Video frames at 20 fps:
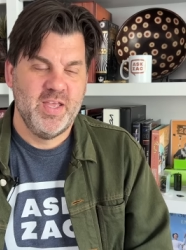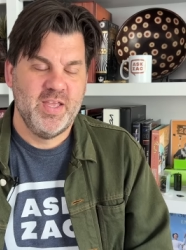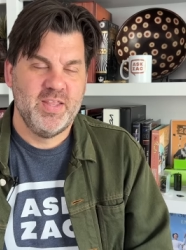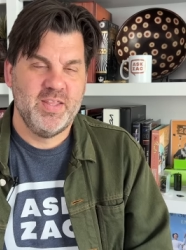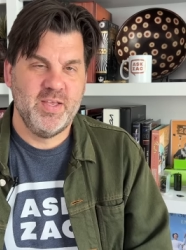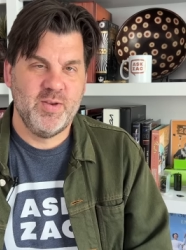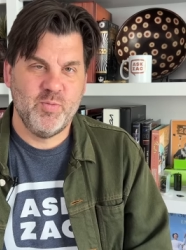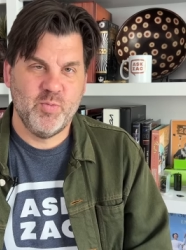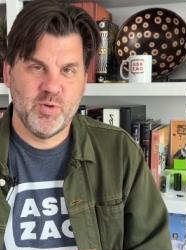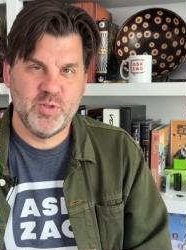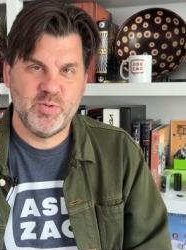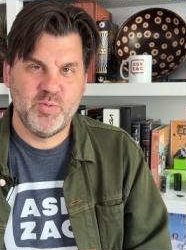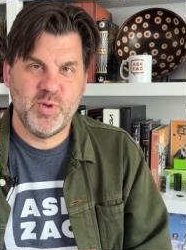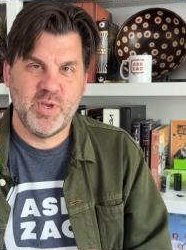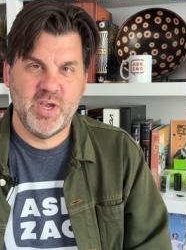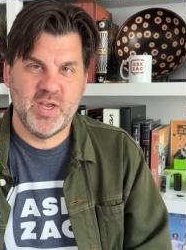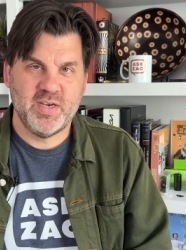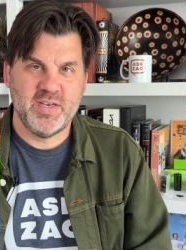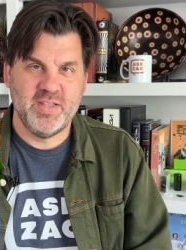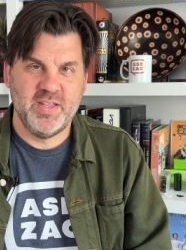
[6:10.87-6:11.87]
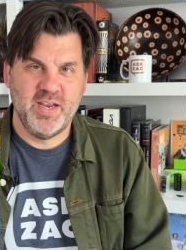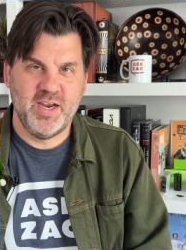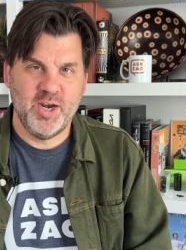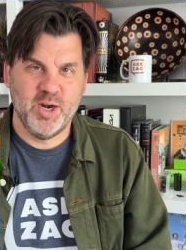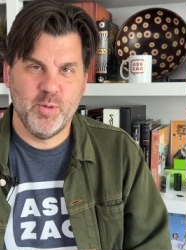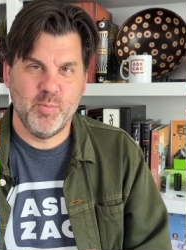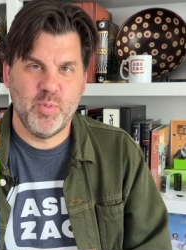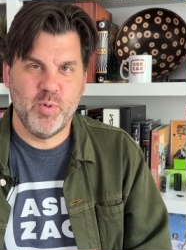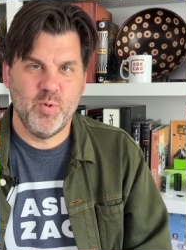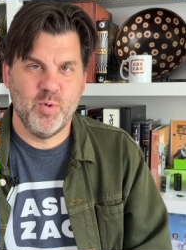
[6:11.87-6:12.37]
then once we got to the
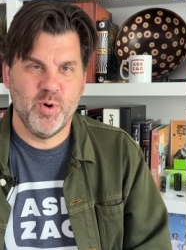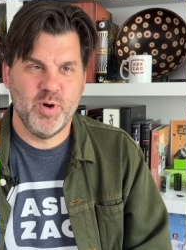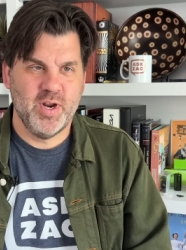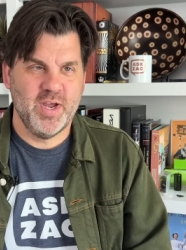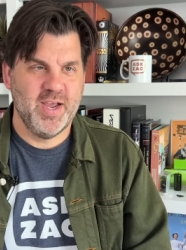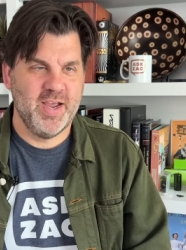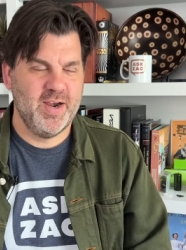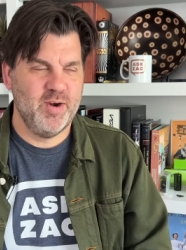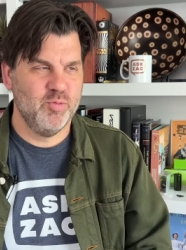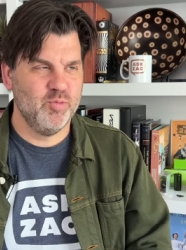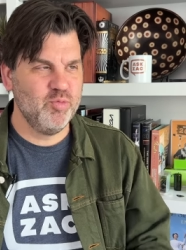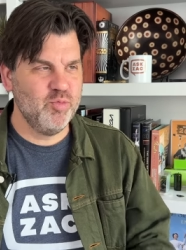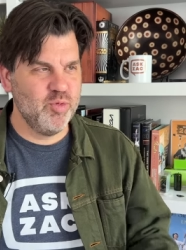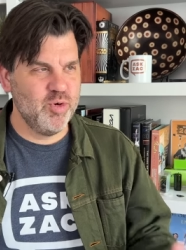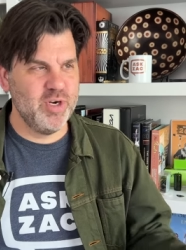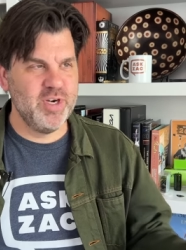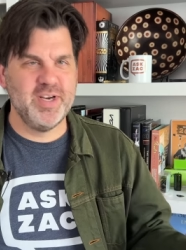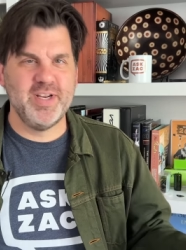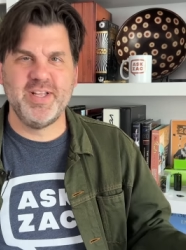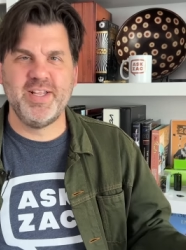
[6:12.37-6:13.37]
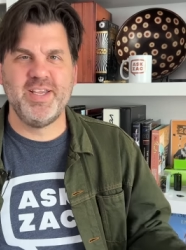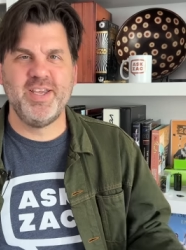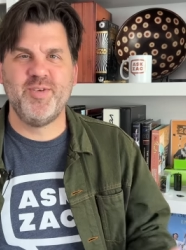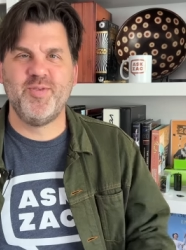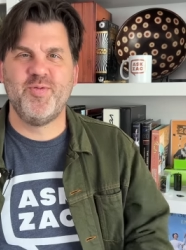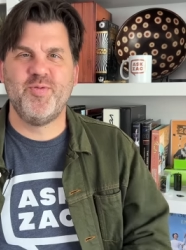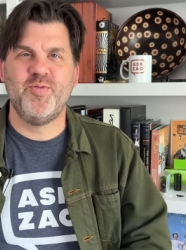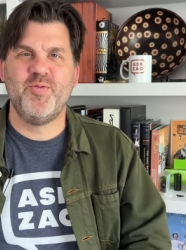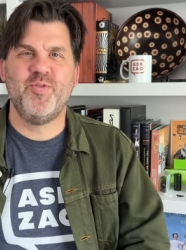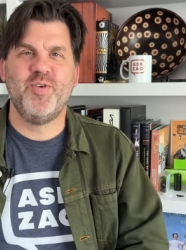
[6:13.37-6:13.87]
airport, I had a really
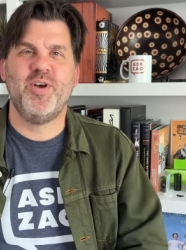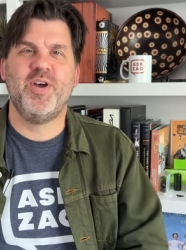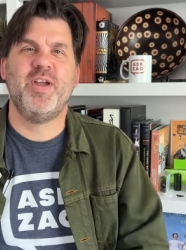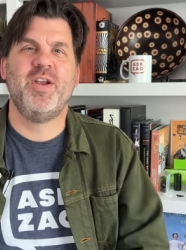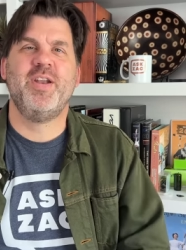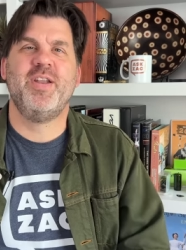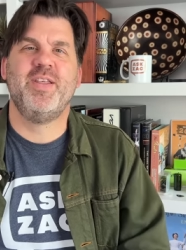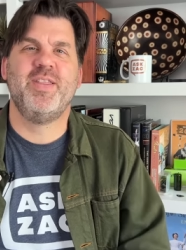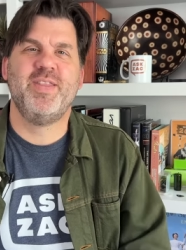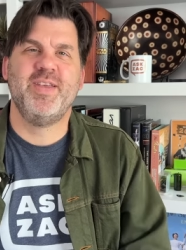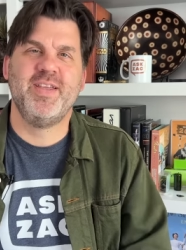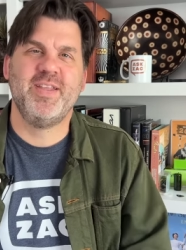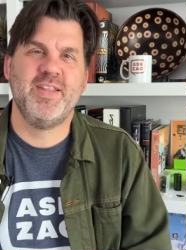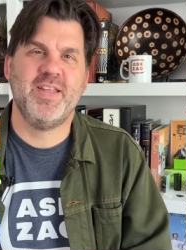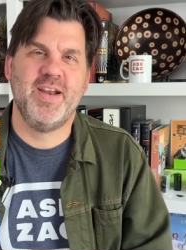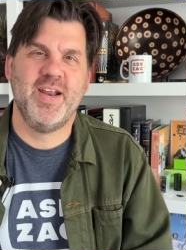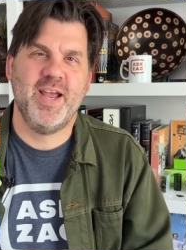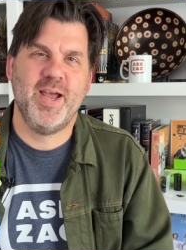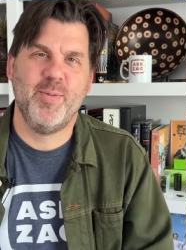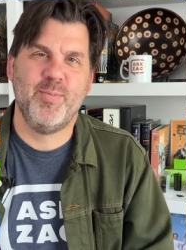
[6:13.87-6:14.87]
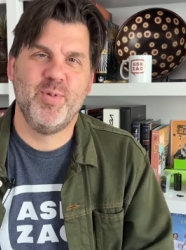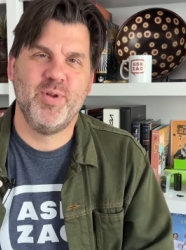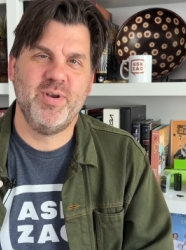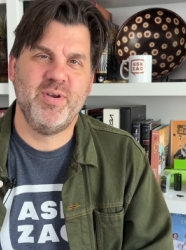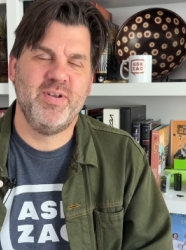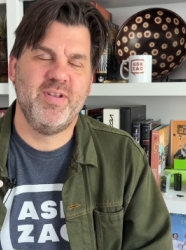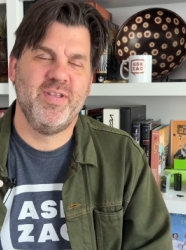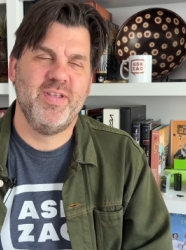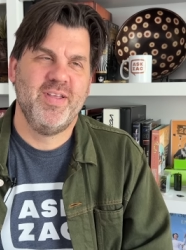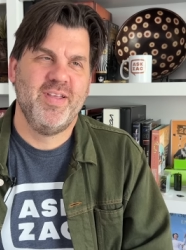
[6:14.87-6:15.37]
fun thing that
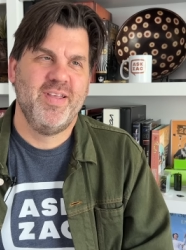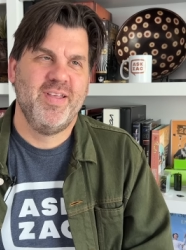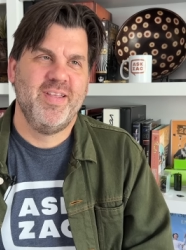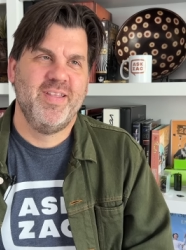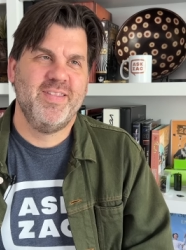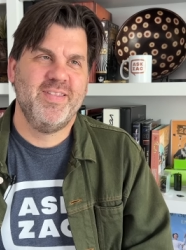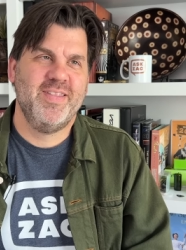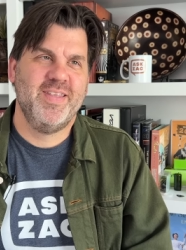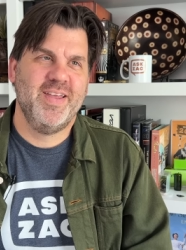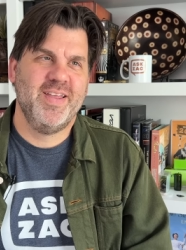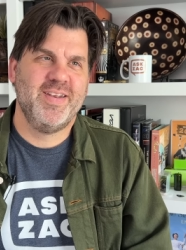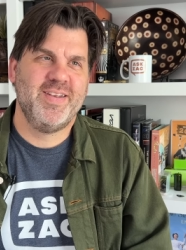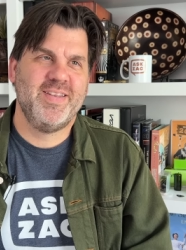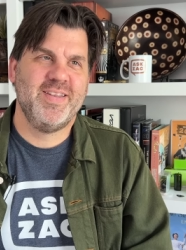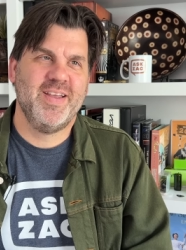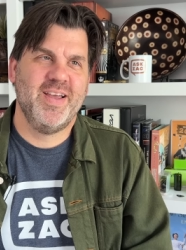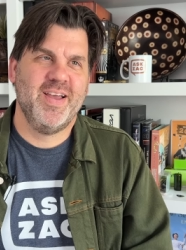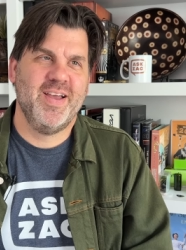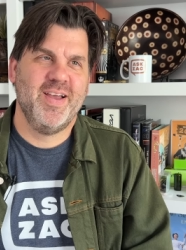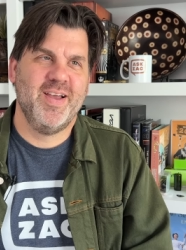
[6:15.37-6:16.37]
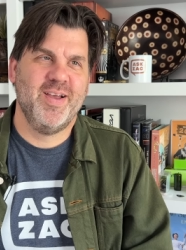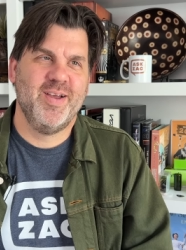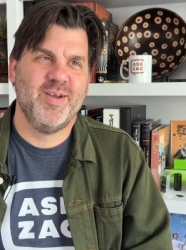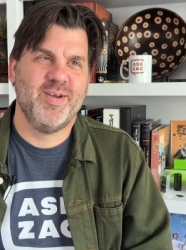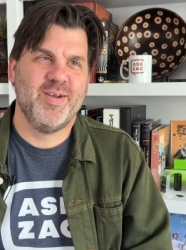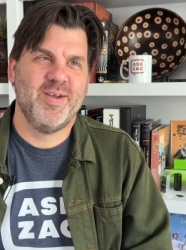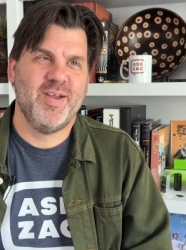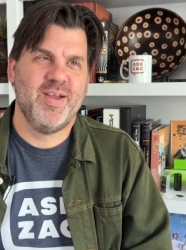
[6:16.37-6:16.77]
happened that, uh,